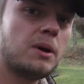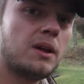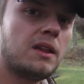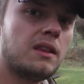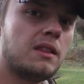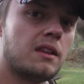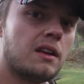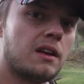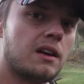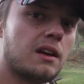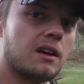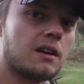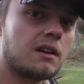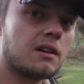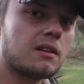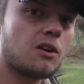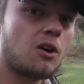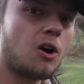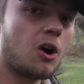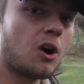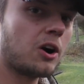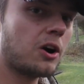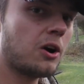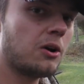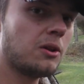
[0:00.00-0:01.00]
been the
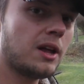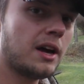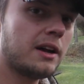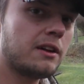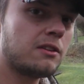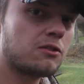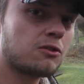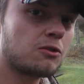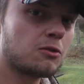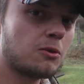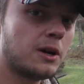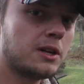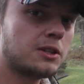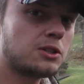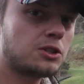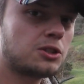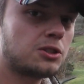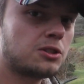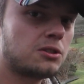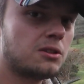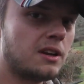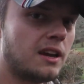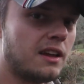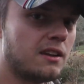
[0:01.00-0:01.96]
cargo light switch